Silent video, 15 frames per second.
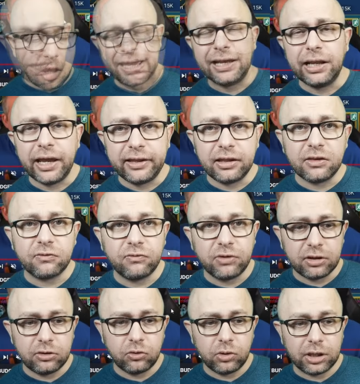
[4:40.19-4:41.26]
Hell Hades
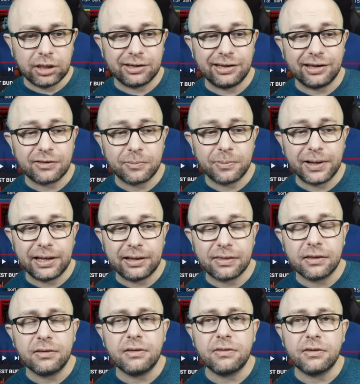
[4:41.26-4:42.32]
video here explained
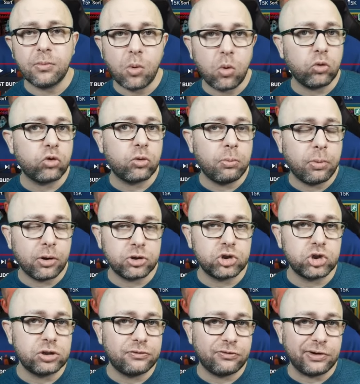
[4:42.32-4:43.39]
this is the most
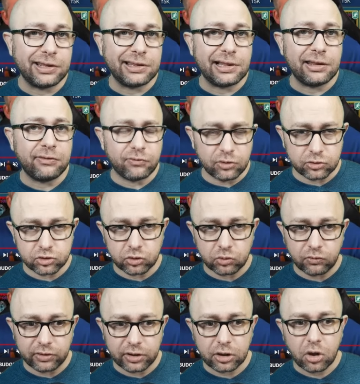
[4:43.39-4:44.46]
budget friendly version
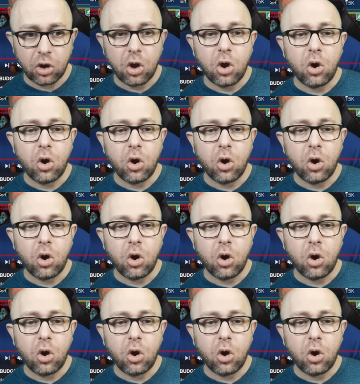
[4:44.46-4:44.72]
of it.